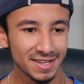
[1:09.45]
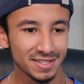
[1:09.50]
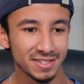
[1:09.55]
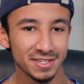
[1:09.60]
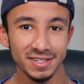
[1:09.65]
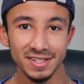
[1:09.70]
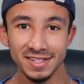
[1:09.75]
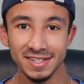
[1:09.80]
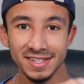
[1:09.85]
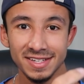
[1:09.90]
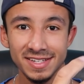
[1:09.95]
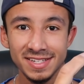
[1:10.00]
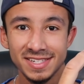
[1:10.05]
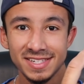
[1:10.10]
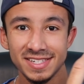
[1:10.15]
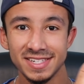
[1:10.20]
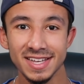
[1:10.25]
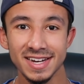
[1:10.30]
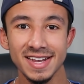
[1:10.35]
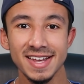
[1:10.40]
to a
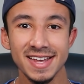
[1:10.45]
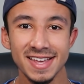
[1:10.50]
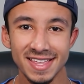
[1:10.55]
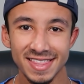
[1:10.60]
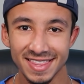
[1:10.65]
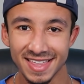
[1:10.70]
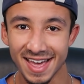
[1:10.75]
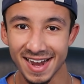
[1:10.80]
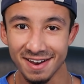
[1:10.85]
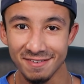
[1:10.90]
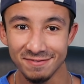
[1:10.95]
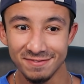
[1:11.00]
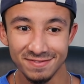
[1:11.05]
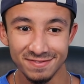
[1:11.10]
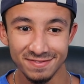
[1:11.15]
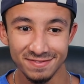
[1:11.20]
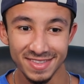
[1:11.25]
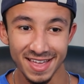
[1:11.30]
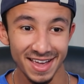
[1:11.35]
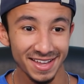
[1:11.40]
city
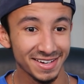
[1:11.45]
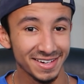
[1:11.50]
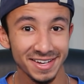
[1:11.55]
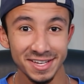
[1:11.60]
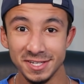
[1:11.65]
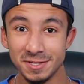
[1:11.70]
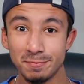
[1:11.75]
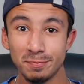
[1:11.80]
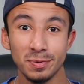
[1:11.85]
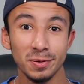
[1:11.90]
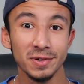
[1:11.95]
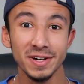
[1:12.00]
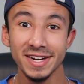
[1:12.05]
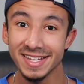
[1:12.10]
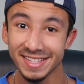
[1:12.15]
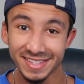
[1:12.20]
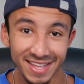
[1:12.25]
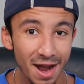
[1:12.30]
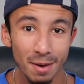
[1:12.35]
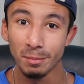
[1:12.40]
that is
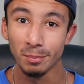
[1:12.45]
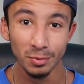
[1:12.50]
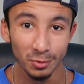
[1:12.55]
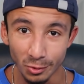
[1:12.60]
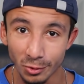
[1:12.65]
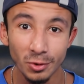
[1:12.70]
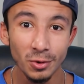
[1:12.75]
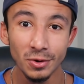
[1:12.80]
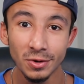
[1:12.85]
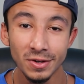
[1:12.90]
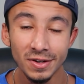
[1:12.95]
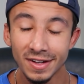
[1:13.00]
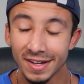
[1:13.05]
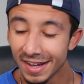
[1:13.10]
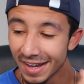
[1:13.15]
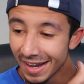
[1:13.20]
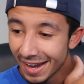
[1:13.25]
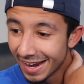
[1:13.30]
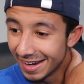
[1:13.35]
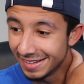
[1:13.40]
pretty damn brutal
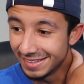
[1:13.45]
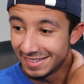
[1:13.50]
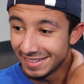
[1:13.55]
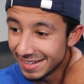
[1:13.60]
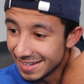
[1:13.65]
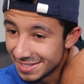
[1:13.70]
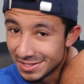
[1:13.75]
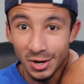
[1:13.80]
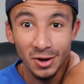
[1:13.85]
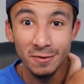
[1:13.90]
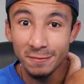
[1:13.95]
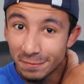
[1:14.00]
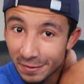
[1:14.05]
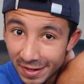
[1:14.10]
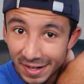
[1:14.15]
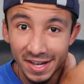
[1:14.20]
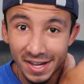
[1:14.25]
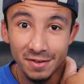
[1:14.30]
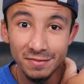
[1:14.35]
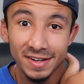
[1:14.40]
and is
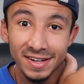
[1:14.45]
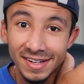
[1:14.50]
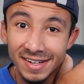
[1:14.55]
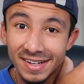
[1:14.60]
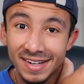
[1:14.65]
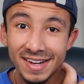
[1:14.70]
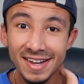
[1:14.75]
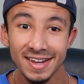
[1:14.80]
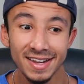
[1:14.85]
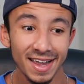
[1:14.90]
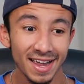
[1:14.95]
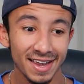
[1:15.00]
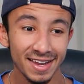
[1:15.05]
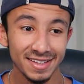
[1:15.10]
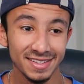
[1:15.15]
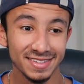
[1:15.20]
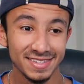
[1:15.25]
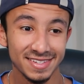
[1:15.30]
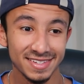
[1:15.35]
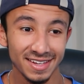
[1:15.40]
unforgiving
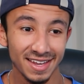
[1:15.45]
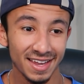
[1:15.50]
and